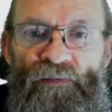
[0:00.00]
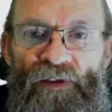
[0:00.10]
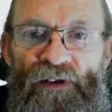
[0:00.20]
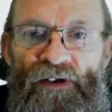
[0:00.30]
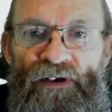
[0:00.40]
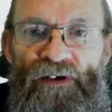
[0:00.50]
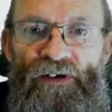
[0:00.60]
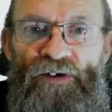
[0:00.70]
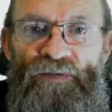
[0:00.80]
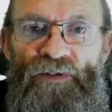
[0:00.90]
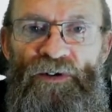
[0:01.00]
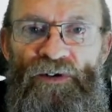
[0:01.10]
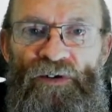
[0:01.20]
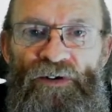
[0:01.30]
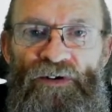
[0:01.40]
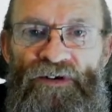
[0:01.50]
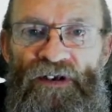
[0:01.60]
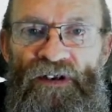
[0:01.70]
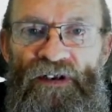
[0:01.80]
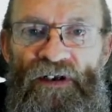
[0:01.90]
the useful tools
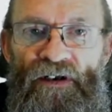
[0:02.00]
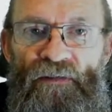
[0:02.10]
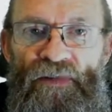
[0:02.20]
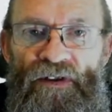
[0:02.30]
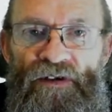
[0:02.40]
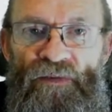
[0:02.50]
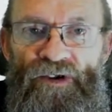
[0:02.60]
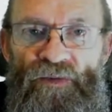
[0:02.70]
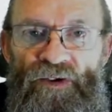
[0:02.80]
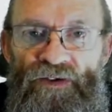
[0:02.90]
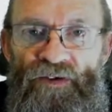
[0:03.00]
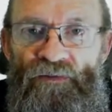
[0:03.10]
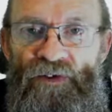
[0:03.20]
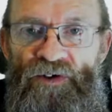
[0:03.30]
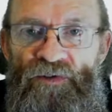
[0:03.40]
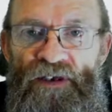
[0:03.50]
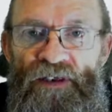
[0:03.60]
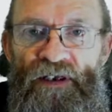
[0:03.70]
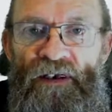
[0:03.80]
in the Mitsubishi software suite.